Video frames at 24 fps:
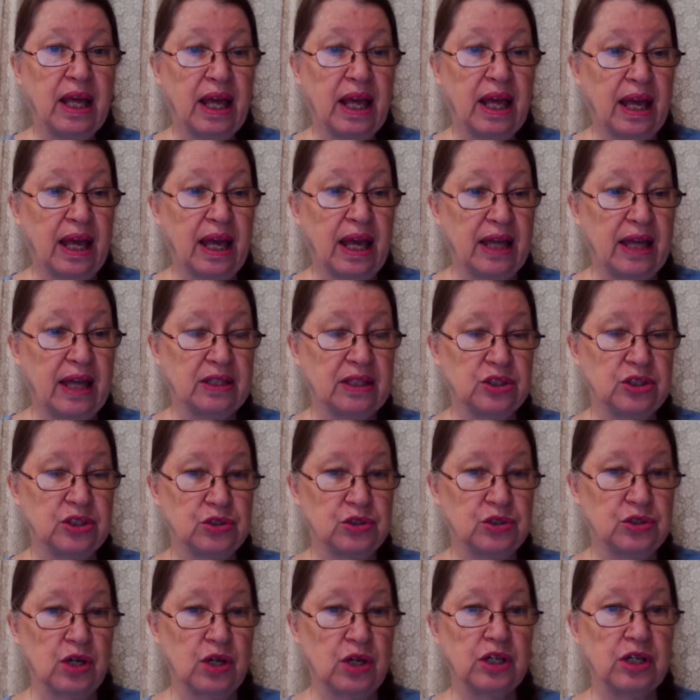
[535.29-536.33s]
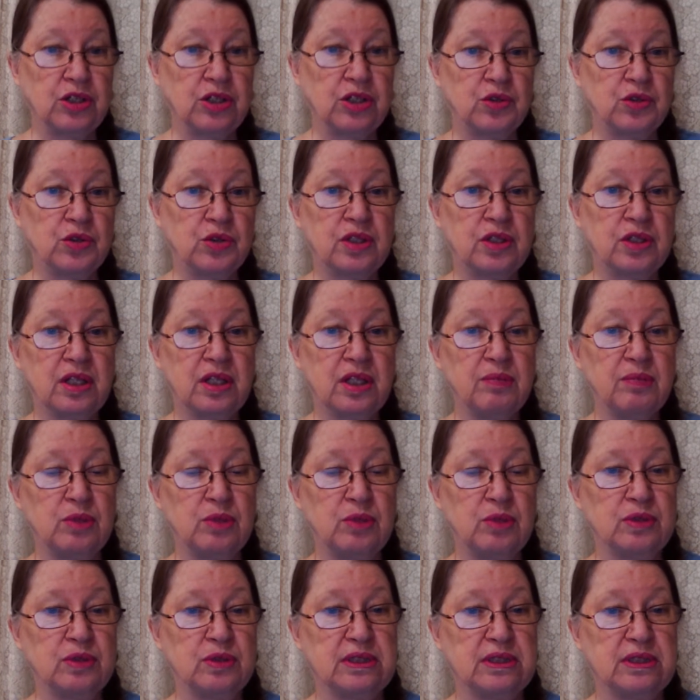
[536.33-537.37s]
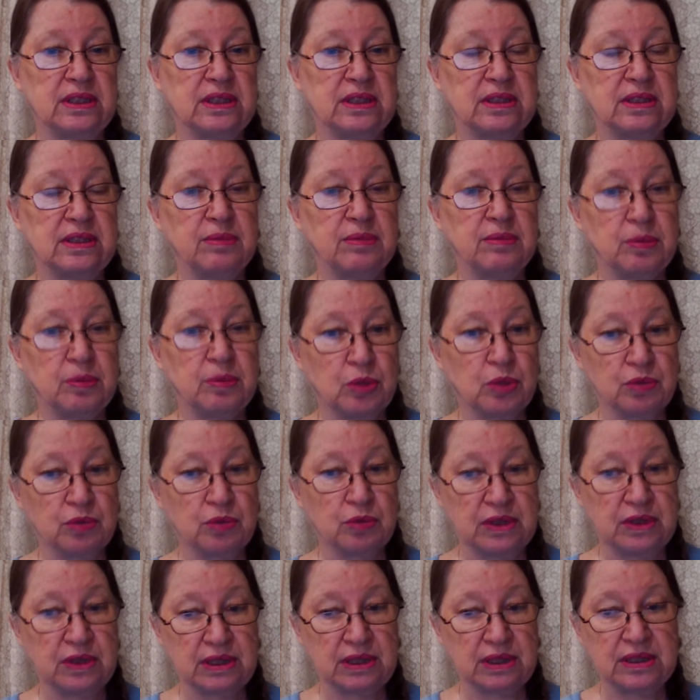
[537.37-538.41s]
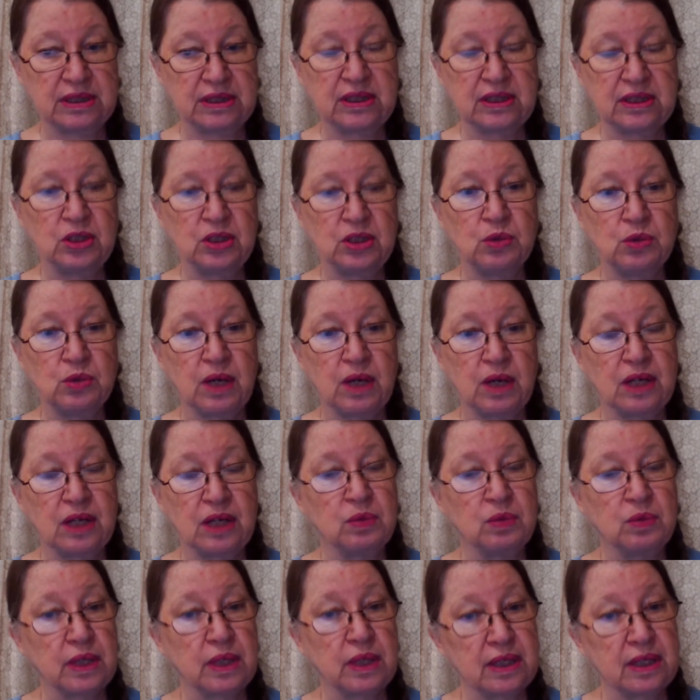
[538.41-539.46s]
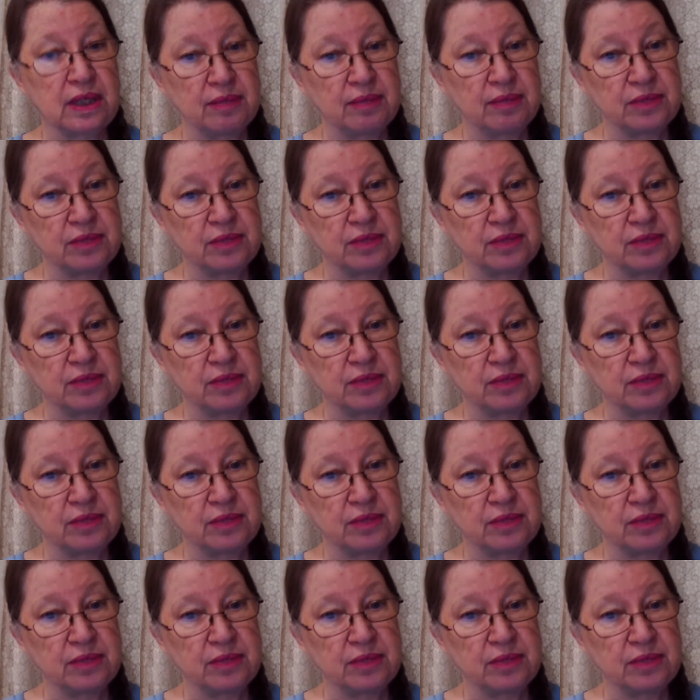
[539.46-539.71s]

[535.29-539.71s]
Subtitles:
And the stronger your immune system, the more resistant you are to what comes